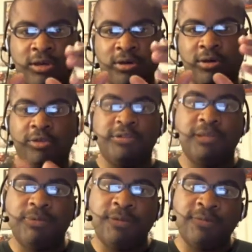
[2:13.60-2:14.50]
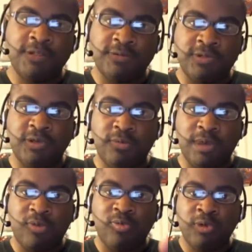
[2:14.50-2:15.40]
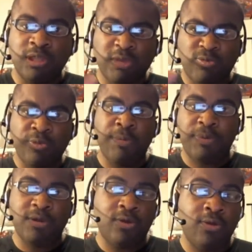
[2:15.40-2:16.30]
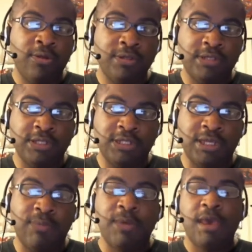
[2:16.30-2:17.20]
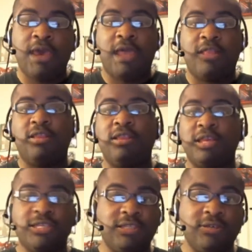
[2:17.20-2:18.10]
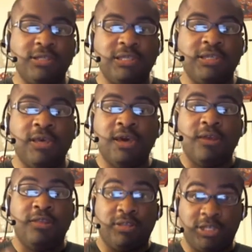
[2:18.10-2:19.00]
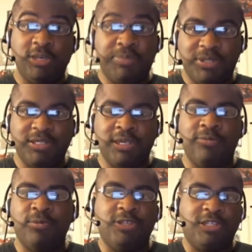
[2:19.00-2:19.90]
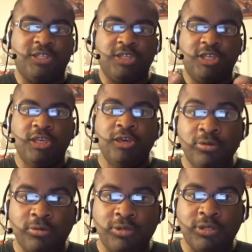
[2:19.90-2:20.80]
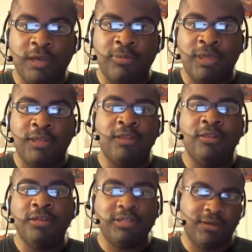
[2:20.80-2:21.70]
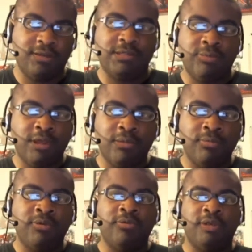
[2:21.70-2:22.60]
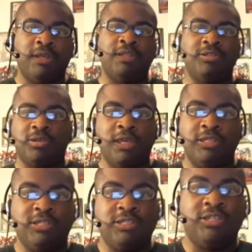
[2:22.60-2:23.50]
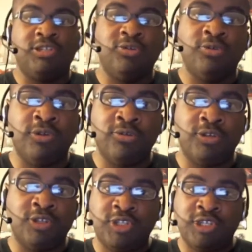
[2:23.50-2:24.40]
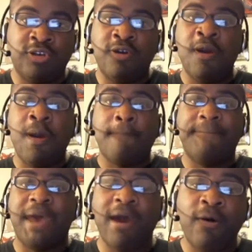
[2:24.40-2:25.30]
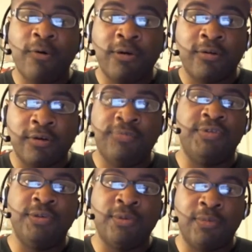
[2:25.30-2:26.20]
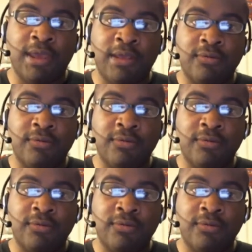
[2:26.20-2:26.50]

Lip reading: close-up image of Superman really ripping a hole into the ship, and then the next thing you see the ship itself, which is huge. I mean, it looks like a small moon, and it's just showing you the sheer power of Superman.